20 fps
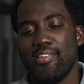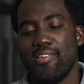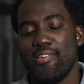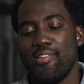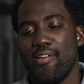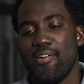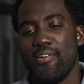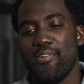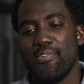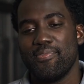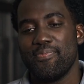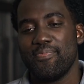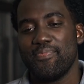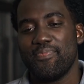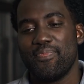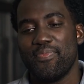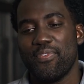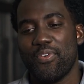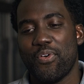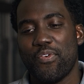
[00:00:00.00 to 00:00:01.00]
you know,
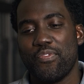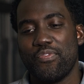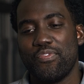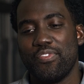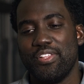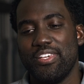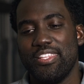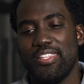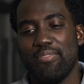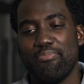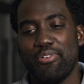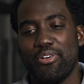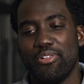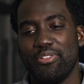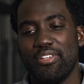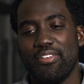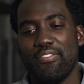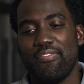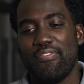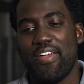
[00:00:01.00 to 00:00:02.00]
hopefully the
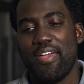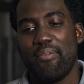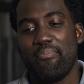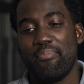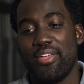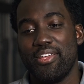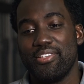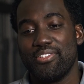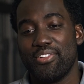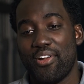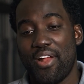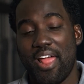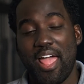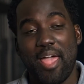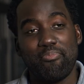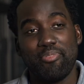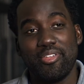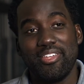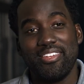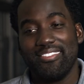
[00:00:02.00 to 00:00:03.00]
built-in fan base are
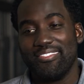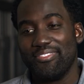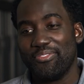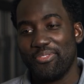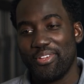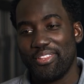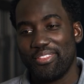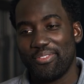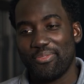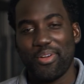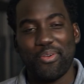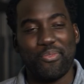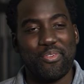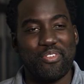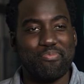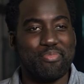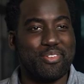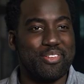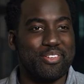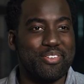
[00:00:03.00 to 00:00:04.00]
happy with what
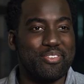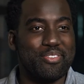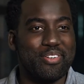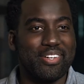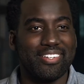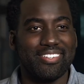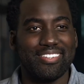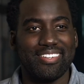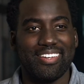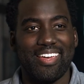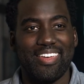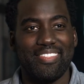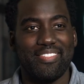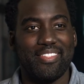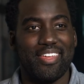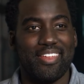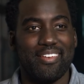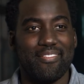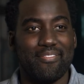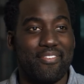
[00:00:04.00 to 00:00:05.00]
we've been doing,
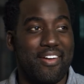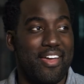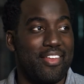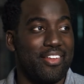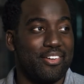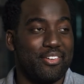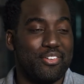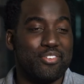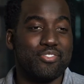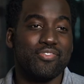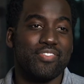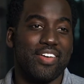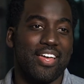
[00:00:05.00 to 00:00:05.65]
and then finding new